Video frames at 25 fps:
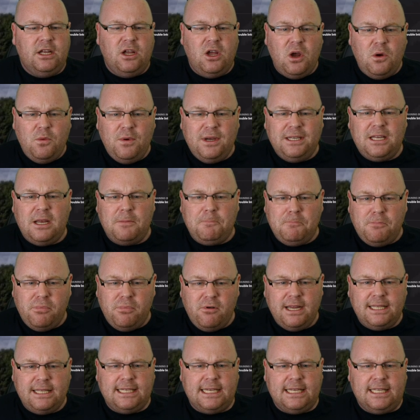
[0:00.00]
who is a
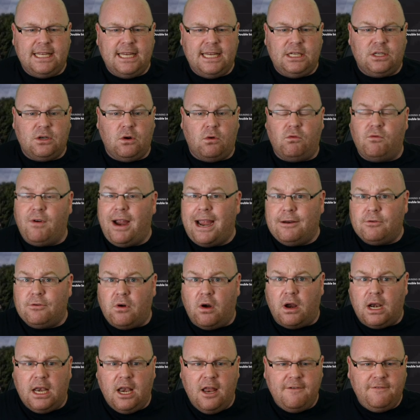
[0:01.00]
pretty decent all-rounder.
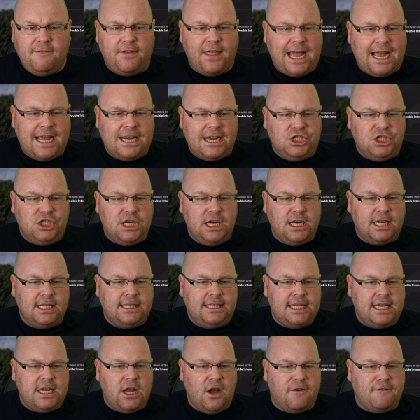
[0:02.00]
I love that
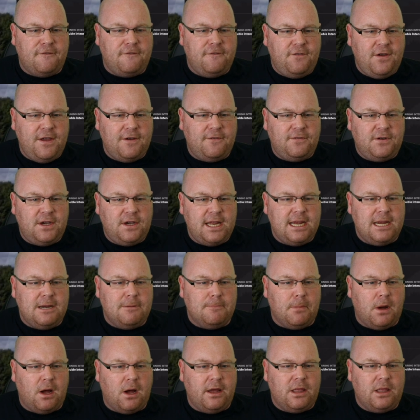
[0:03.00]
agility of
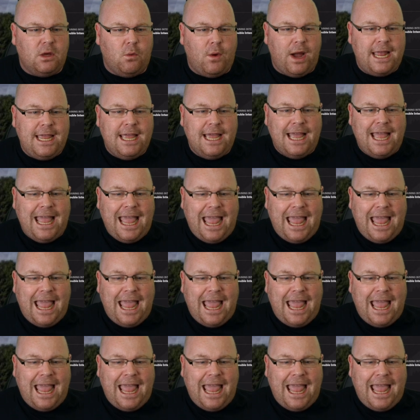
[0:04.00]
15, by the way.